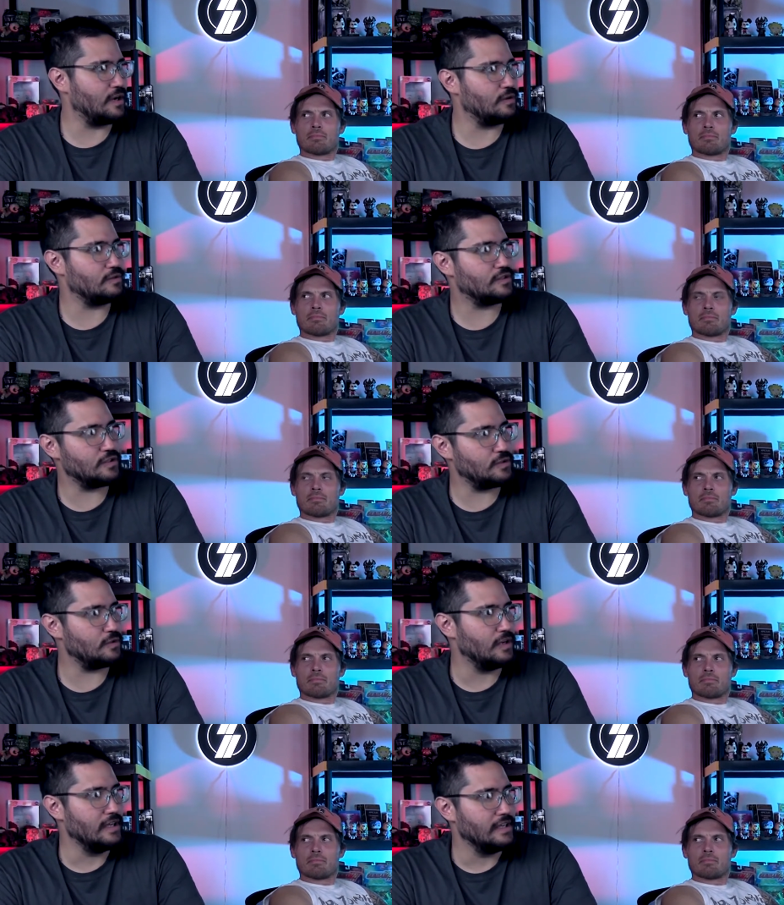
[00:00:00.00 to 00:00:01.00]
Speaker 1: go
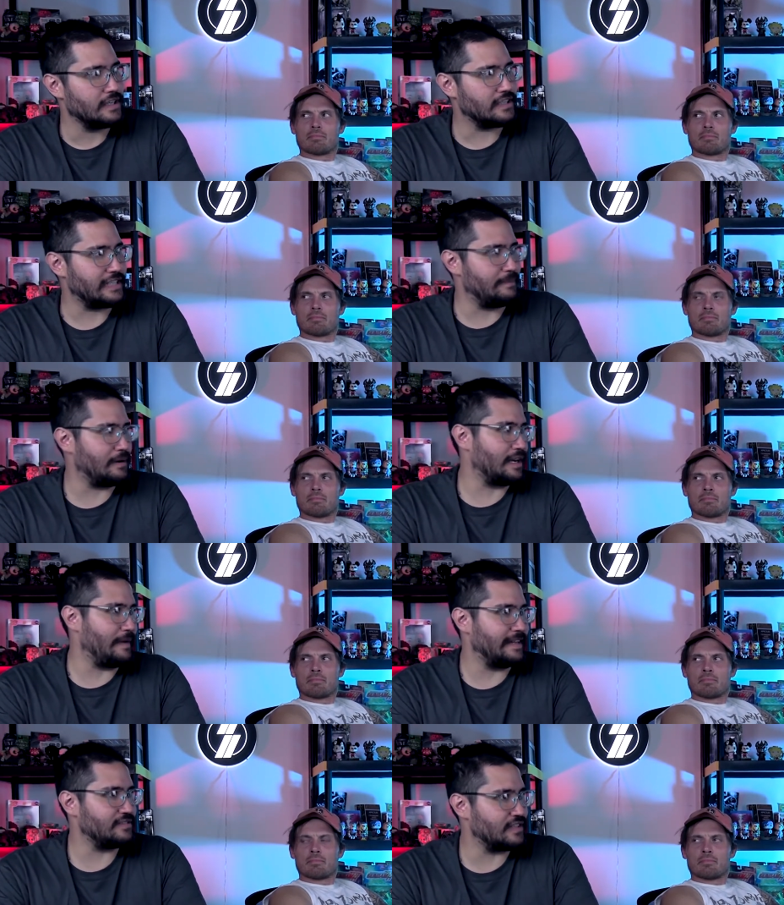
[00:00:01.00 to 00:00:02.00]
to because the Emperor
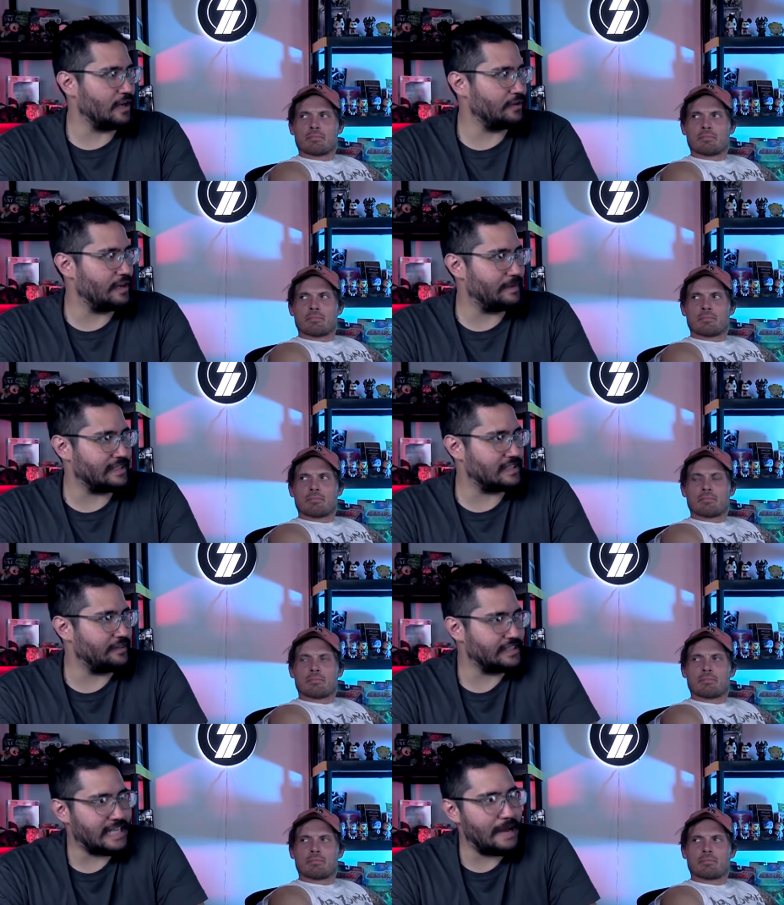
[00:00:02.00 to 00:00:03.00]
commands him to go there because
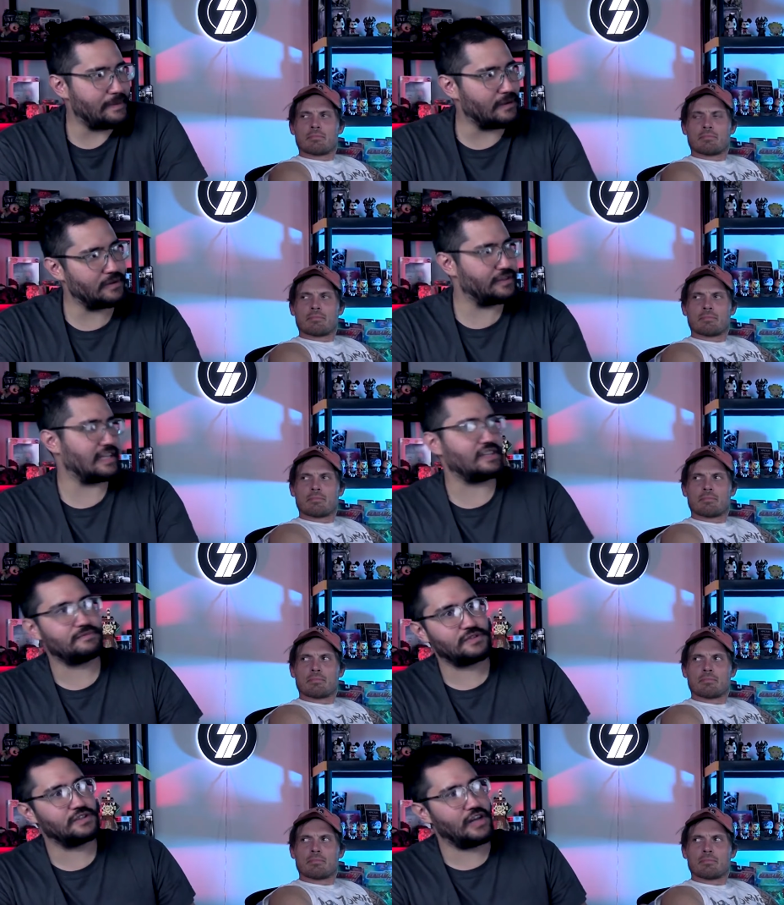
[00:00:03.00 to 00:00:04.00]
something's happening with the,
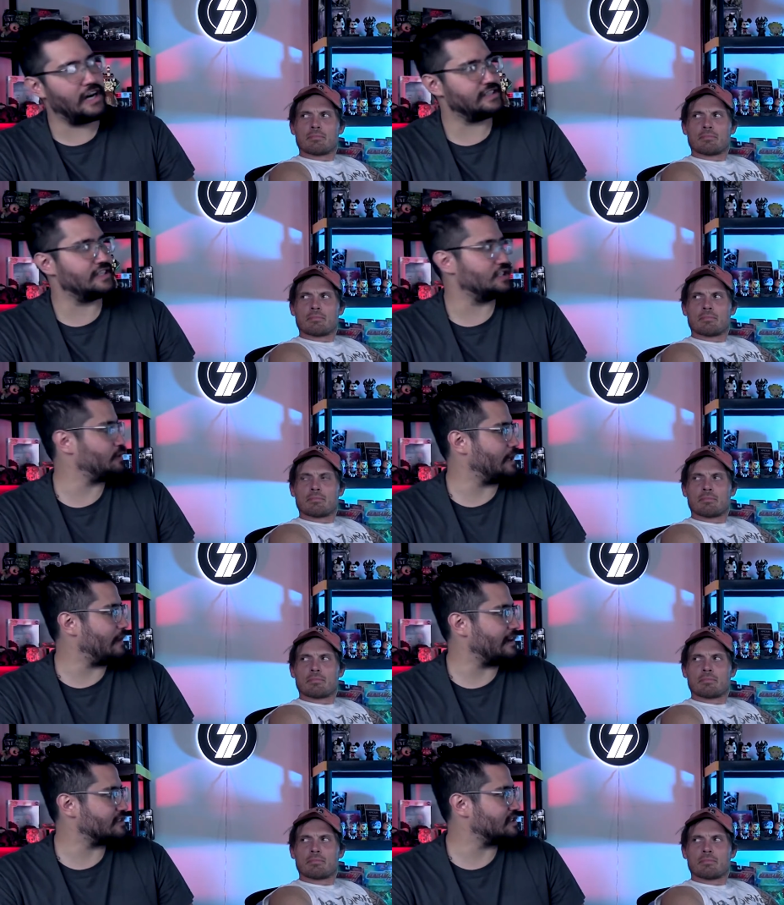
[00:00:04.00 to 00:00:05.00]
the, the Hutts and the
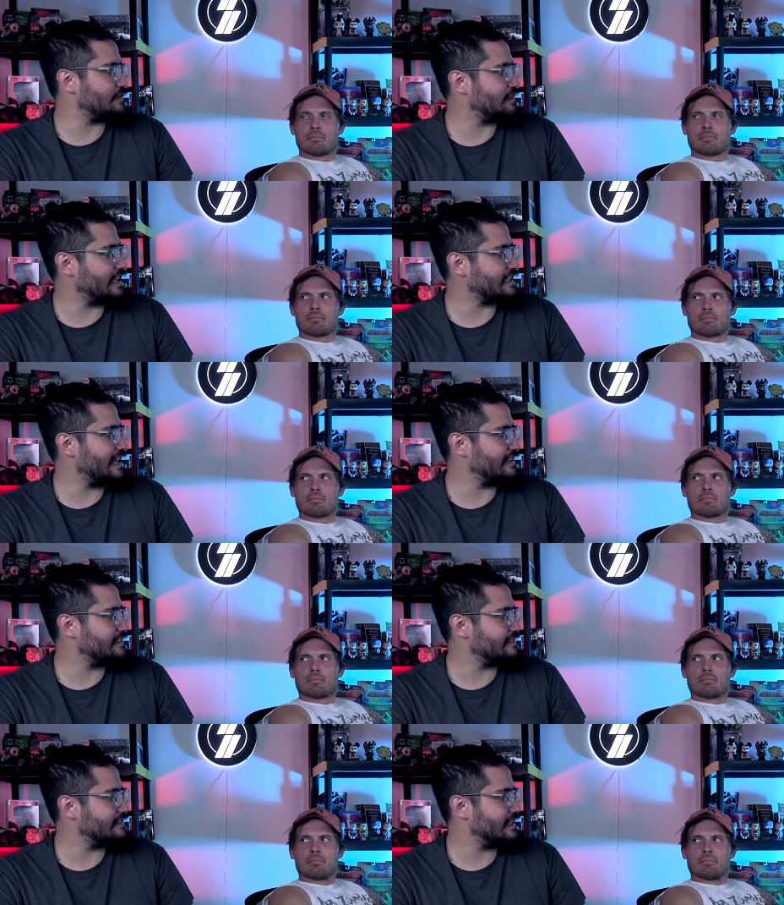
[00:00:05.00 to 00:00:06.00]
trade routes or something like that.